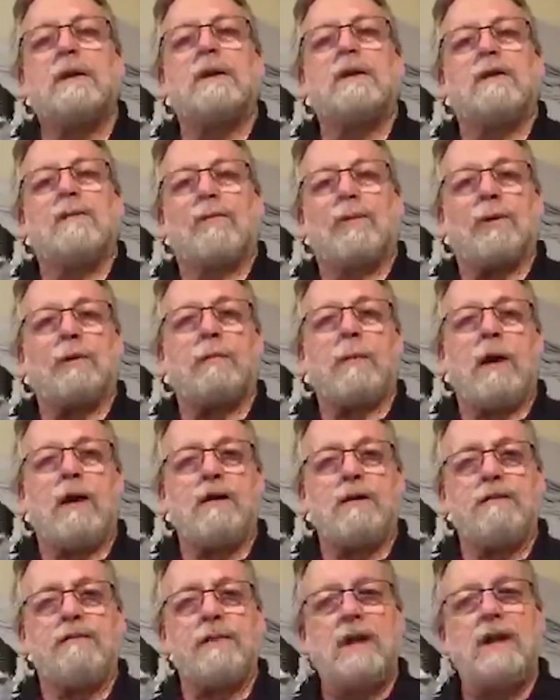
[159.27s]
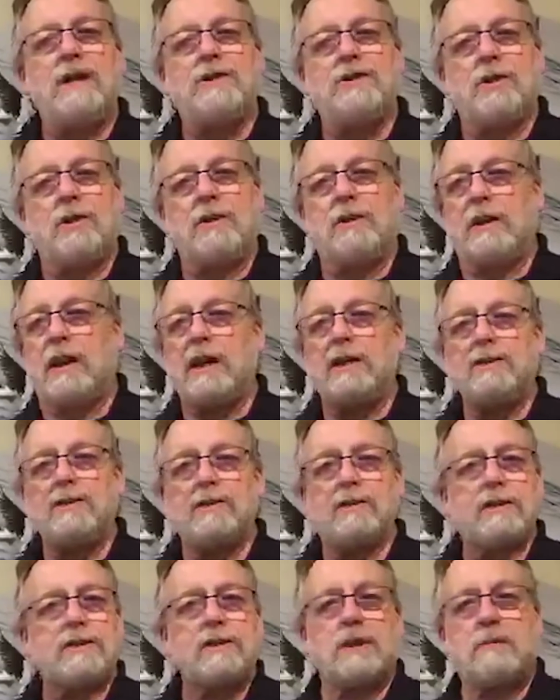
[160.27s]
We're part of nature. Nature
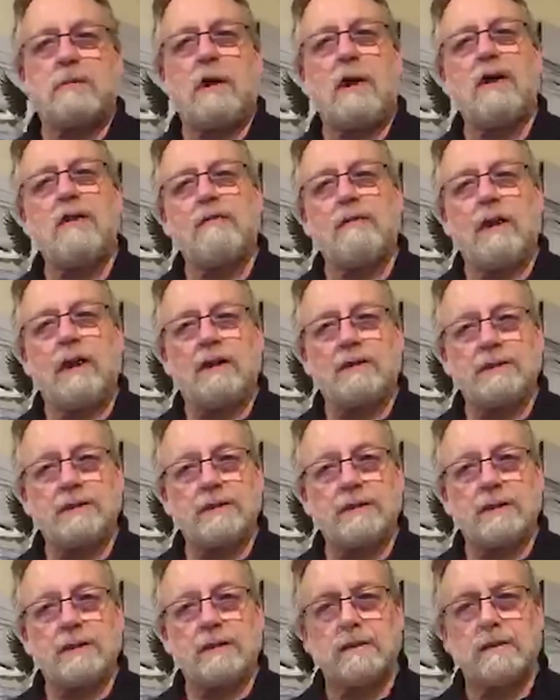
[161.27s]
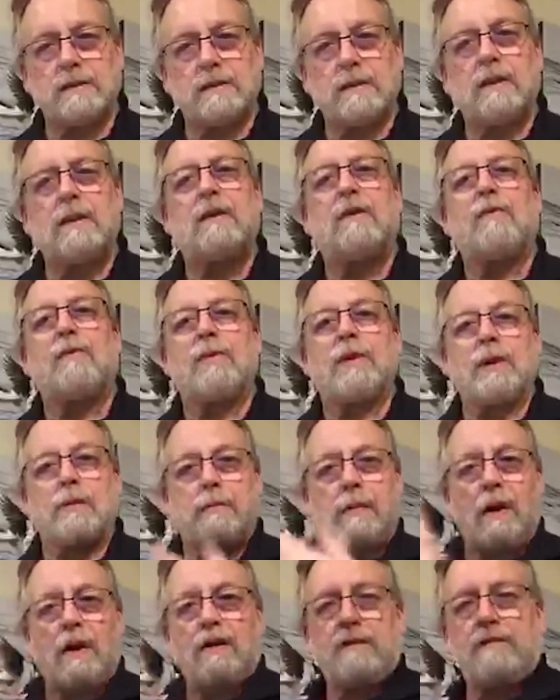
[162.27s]
isn't a part of us. We're a
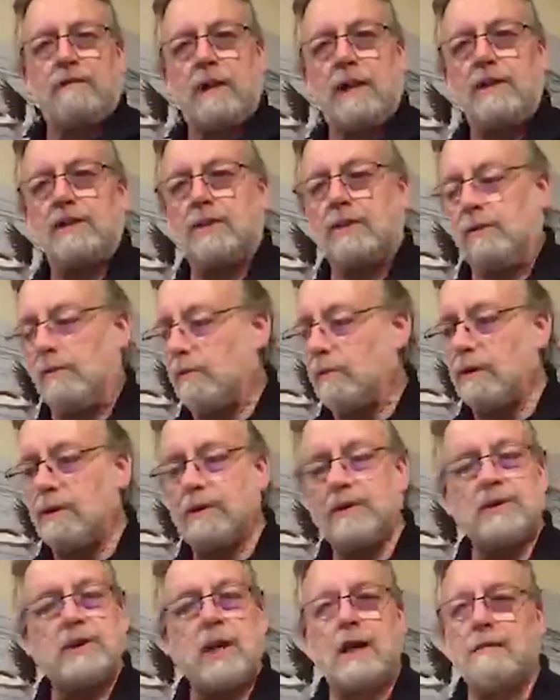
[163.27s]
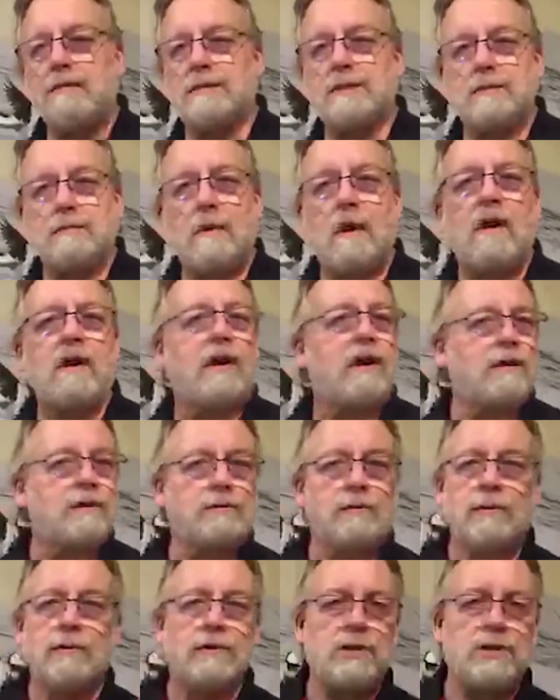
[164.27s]
part of nature. We're the same as the monarchs.
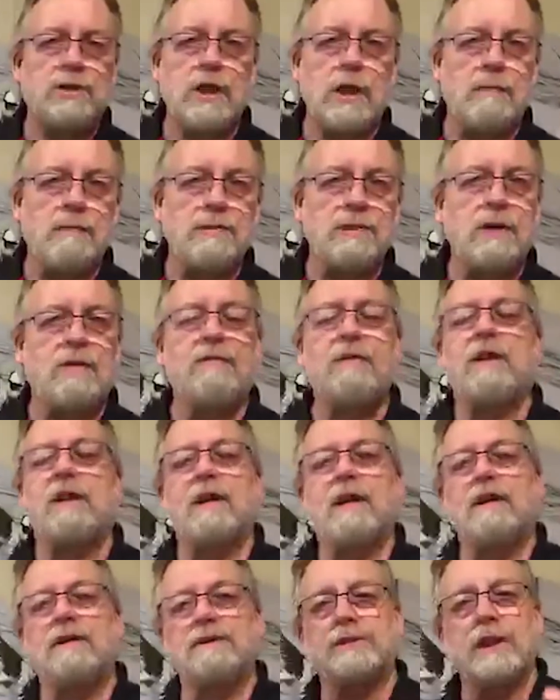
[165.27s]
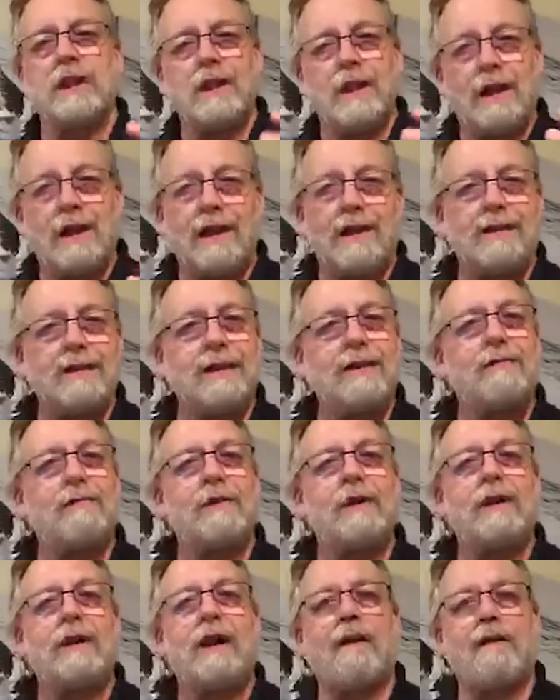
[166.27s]
We're the same as everything else. And I think
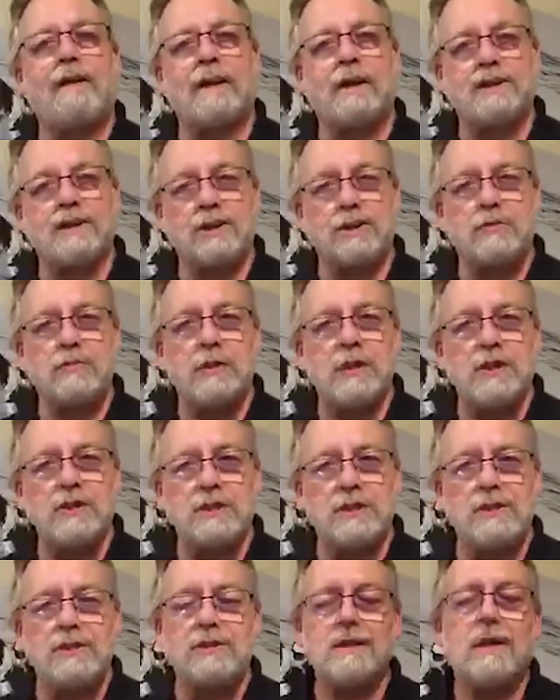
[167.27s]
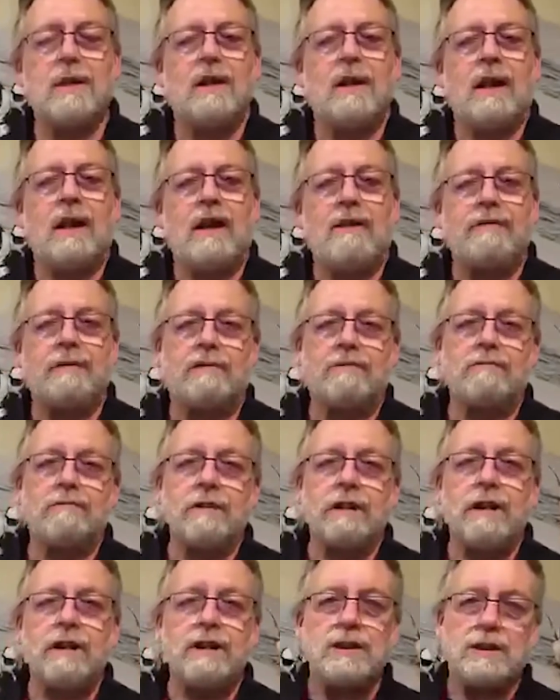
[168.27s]
we have, as a species, have to
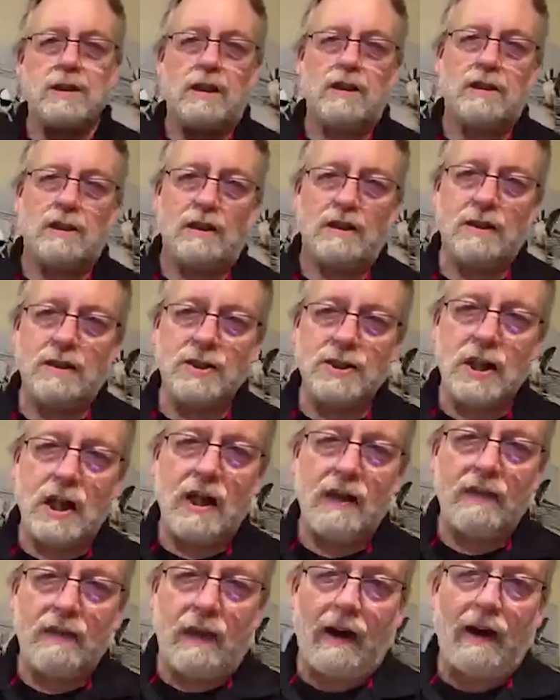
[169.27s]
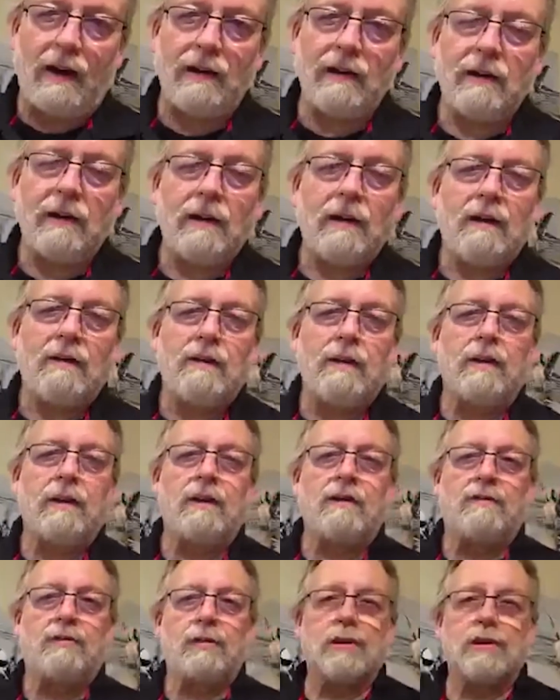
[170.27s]
really start to understand that
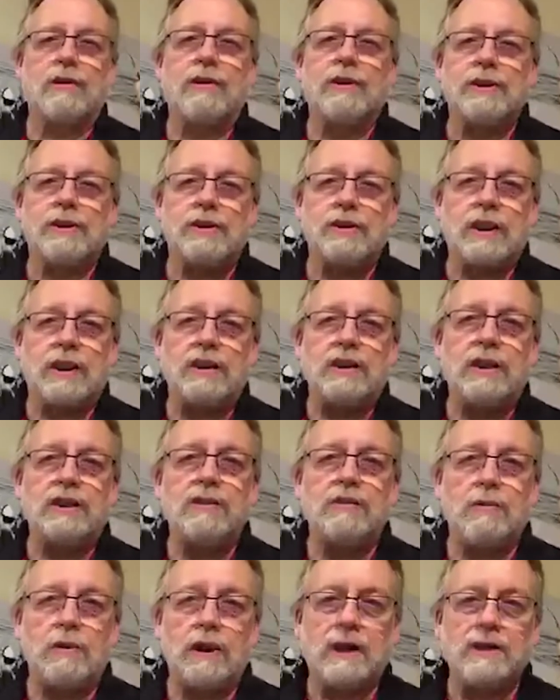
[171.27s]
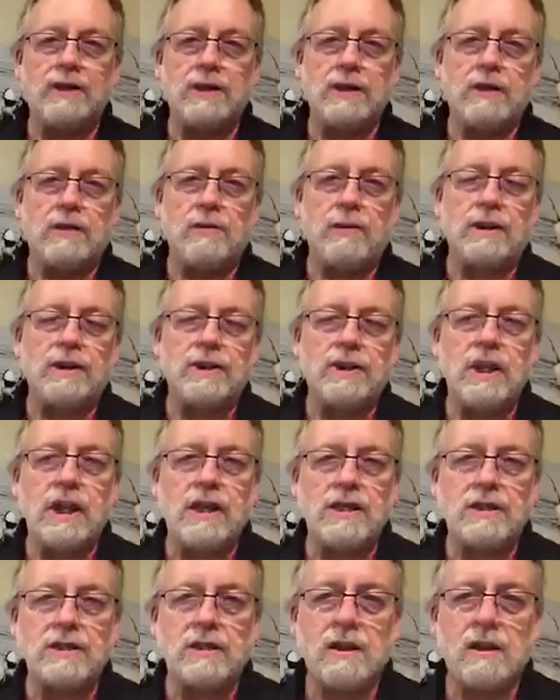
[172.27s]
if we're going to continue to
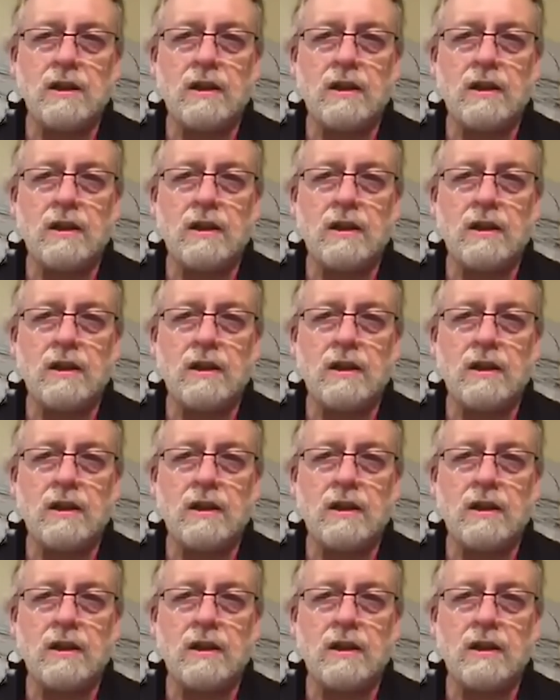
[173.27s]
exist,